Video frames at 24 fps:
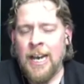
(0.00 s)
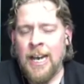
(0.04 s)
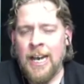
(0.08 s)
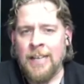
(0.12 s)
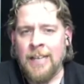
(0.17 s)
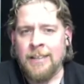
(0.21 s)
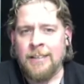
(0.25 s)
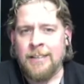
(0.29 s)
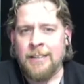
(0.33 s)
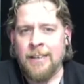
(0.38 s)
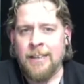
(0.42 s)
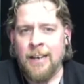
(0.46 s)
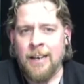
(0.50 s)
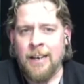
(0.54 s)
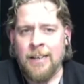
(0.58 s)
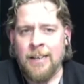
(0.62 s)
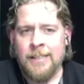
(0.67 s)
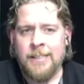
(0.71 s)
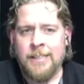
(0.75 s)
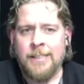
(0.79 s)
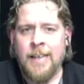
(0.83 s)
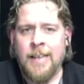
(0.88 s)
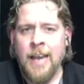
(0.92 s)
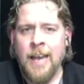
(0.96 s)
and
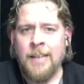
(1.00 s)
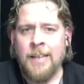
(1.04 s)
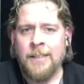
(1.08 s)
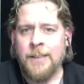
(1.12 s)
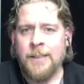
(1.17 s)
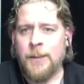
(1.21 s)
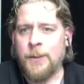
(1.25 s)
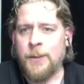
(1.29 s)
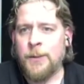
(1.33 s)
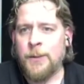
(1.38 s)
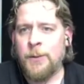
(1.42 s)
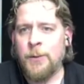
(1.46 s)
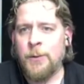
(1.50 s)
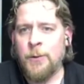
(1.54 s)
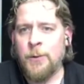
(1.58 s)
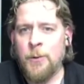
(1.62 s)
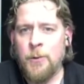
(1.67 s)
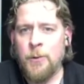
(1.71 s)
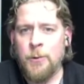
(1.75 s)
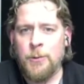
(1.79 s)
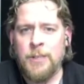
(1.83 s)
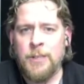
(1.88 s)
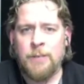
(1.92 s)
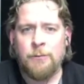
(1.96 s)
scan
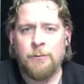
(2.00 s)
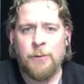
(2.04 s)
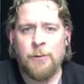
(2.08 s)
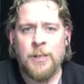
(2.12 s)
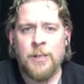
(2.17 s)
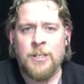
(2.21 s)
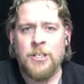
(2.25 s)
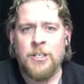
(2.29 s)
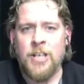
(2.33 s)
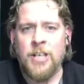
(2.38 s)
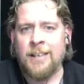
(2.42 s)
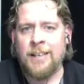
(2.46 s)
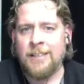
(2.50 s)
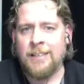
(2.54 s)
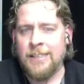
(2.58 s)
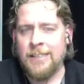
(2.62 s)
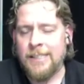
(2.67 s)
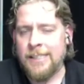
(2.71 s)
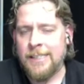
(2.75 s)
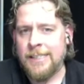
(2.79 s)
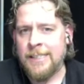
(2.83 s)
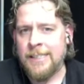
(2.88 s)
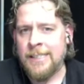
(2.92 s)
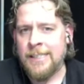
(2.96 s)
through different
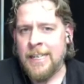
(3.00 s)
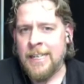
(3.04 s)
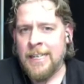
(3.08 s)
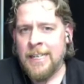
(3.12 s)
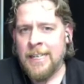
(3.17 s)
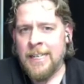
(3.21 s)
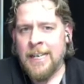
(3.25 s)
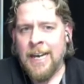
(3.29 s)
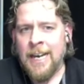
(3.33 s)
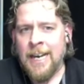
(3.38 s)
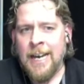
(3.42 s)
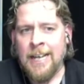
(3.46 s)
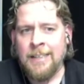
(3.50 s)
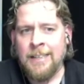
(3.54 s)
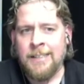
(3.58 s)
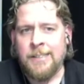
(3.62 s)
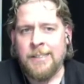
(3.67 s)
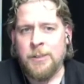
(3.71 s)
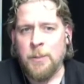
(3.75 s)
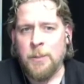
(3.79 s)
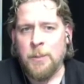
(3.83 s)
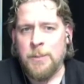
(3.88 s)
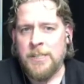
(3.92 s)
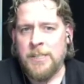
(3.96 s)
channels, and
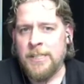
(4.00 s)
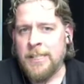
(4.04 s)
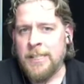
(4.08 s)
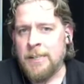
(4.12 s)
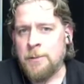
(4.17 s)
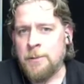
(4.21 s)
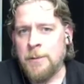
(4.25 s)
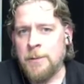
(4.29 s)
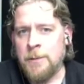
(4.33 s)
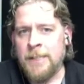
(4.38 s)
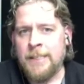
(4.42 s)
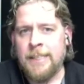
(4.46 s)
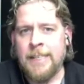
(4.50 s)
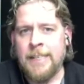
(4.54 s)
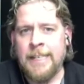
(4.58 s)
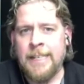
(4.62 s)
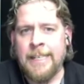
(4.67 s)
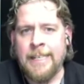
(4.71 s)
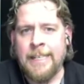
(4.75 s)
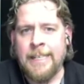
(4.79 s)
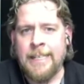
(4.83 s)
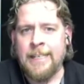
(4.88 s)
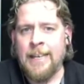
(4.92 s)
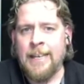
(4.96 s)

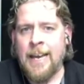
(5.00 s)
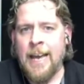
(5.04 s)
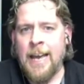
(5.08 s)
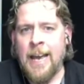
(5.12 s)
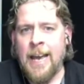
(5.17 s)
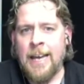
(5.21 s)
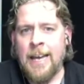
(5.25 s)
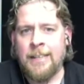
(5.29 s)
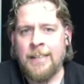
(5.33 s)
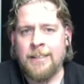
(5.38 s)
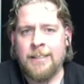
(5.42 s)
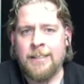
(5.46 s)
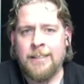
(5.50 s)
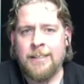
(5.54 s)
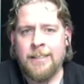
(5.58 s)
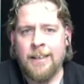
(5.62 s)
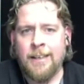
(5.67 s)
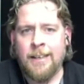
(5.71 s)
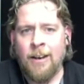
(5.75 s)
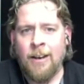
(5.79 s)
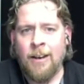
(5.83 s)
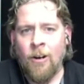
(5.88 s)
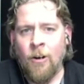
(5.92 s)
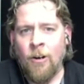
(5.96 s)
subsequently add
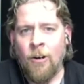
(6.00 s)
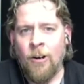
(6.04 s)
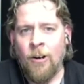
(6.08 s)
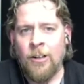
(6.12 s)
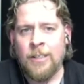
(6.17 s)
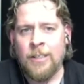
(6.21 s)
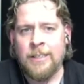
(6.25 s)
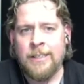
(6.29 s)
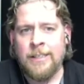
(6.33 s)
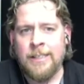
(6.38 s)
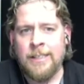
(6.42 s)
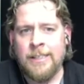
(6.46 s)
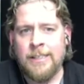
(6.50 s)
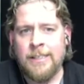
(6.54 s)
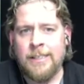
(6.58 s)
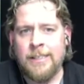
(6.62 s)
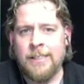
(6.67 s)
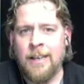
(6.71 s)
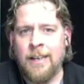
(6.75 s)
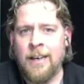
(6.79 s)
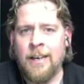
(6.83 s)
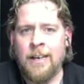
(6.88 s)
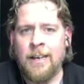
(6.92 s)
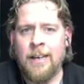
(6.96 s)
all these
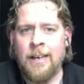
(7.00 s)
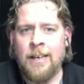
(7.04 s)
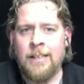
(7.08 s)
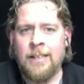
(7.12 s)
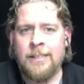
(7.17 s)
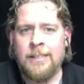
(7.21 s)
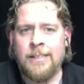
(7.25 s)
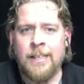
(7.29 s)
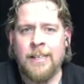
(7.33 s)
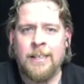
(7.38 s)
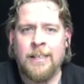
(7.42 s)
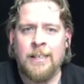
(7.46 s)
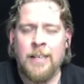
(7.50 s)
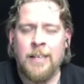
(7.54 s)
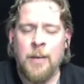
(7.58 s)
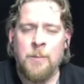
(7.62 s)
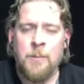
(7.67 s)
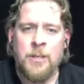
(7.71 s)
single